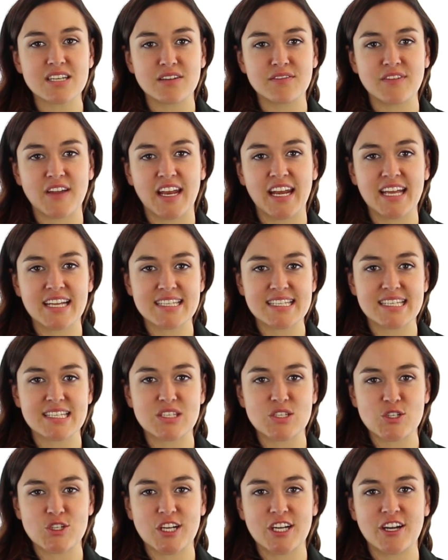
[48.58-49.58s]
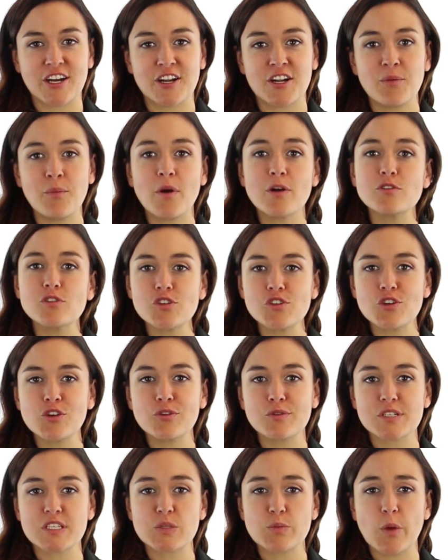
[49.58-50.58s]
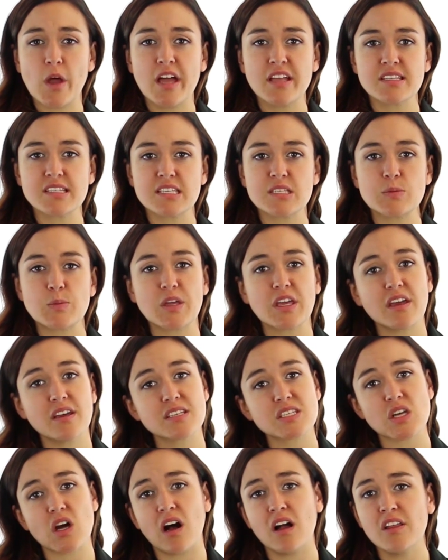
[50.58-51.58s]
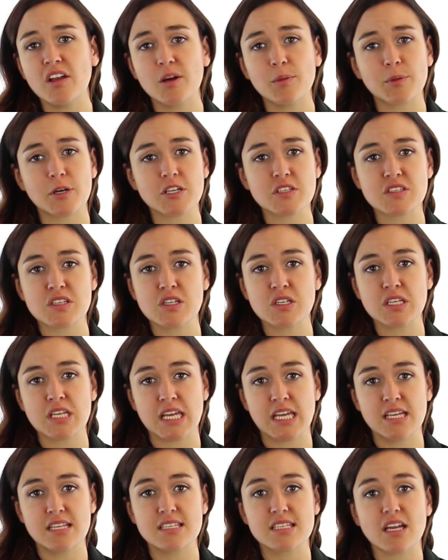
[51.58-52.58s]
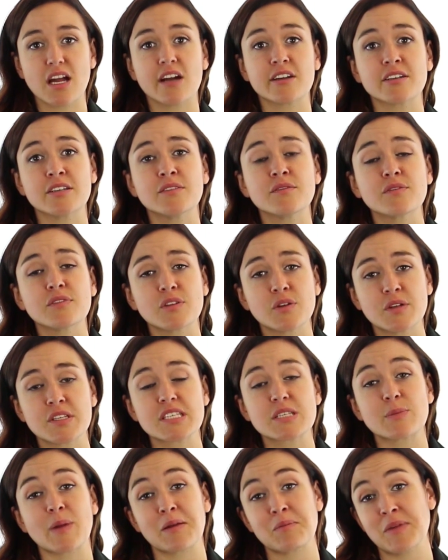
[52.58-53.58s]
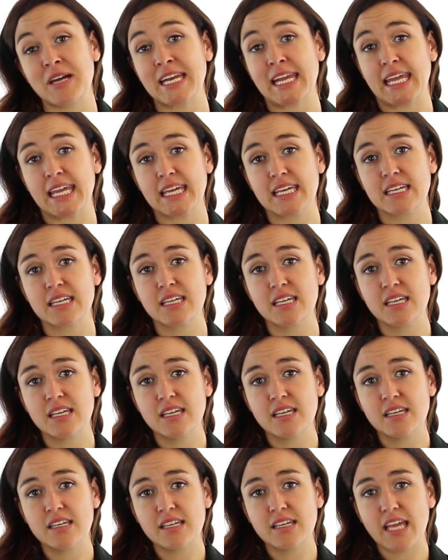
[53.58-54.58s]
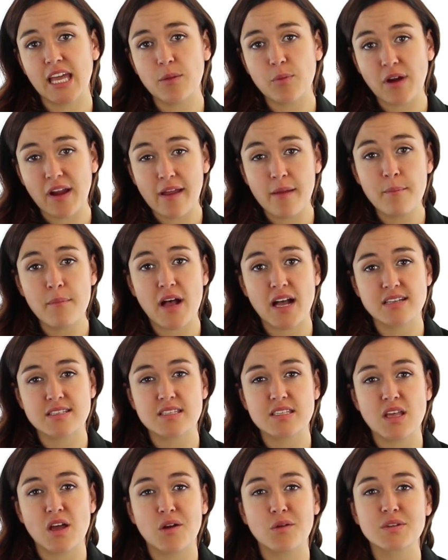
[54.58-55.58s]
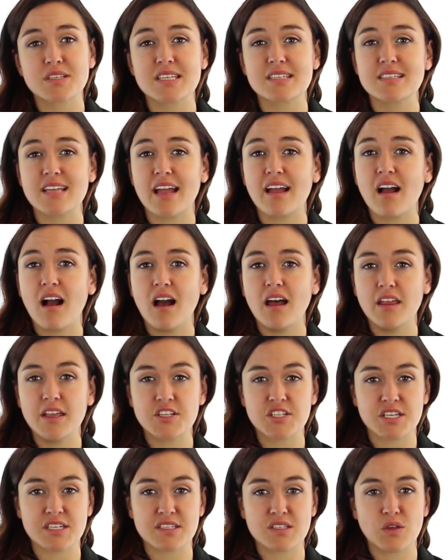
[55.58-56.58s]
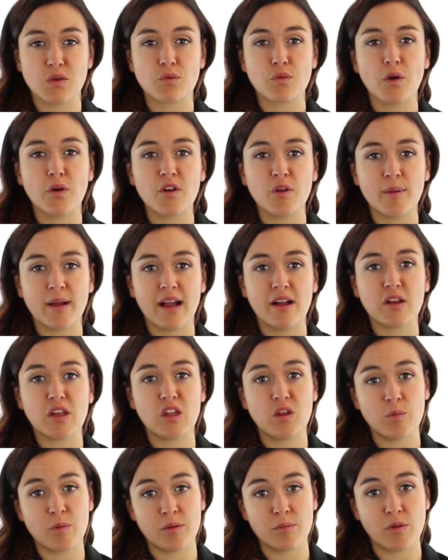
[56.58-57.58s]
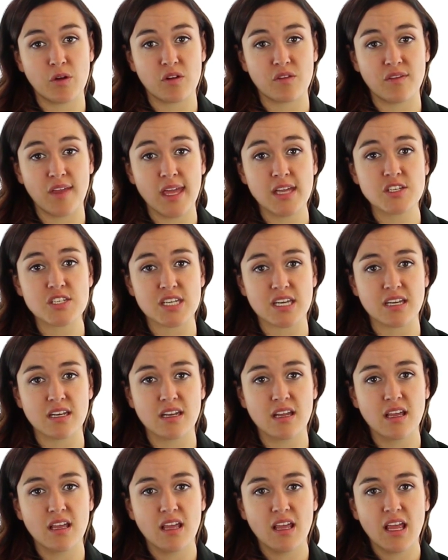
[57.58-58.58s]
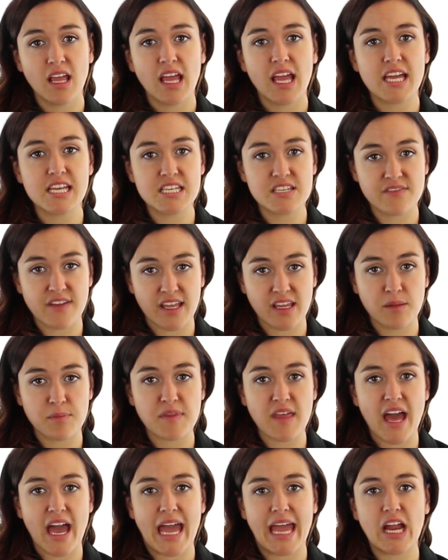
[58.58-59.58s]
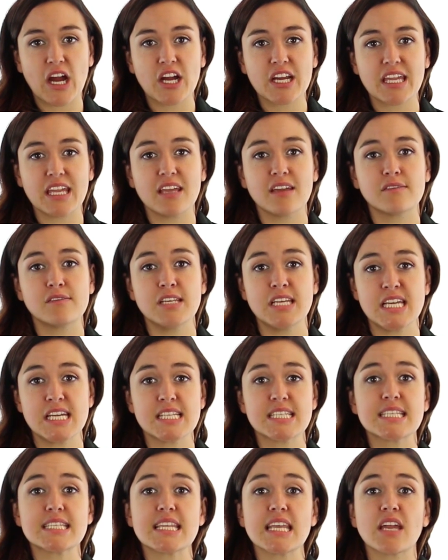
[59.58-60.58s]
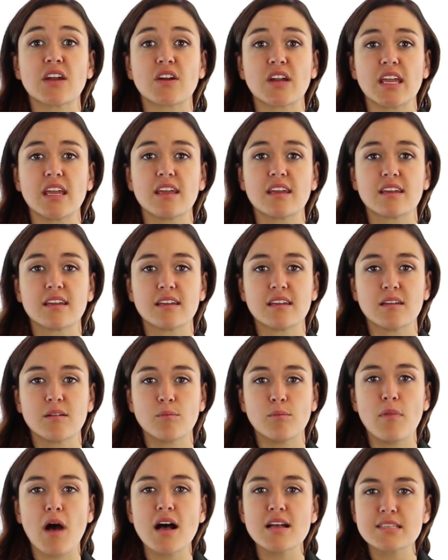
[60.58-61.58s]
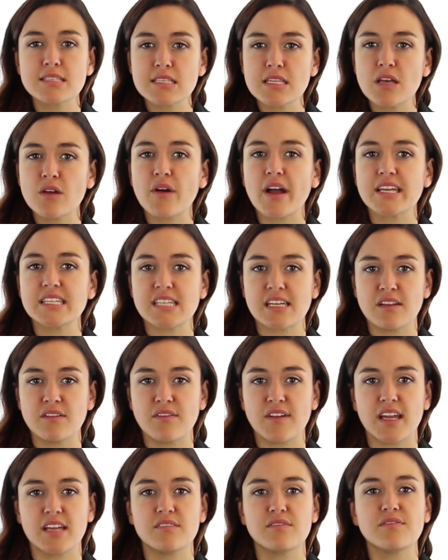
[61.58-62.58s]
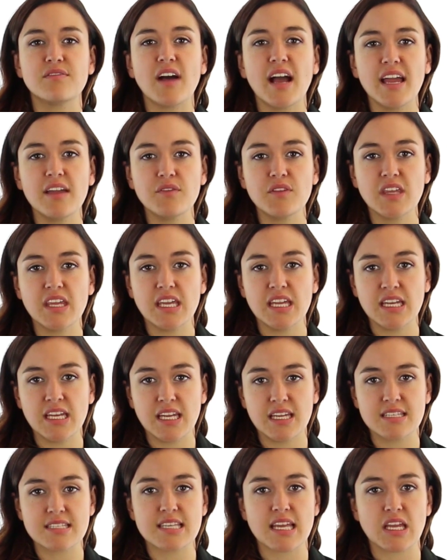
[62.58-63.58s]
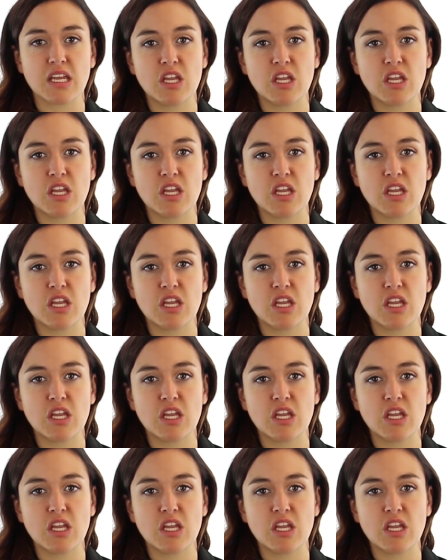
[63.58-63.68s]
our finances trigger an emotional response is because all our personal needs are influenced by money. Abraham Maslow was a psychologist who wrote about human motivation and developed the hierarchy of needs theory. Maslow identified 5 key needs that